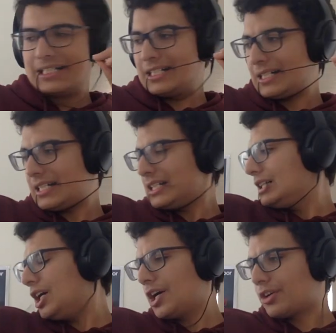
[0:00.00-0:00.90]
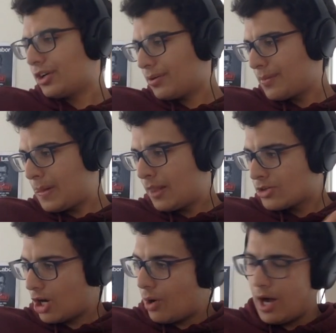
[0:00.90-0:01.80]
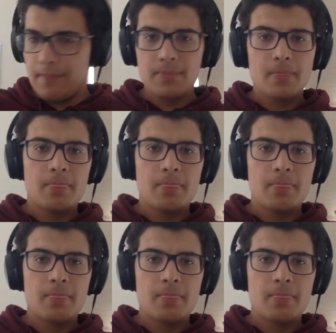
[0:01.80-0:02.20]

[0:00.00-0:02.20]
don't know. I don't know. So, um.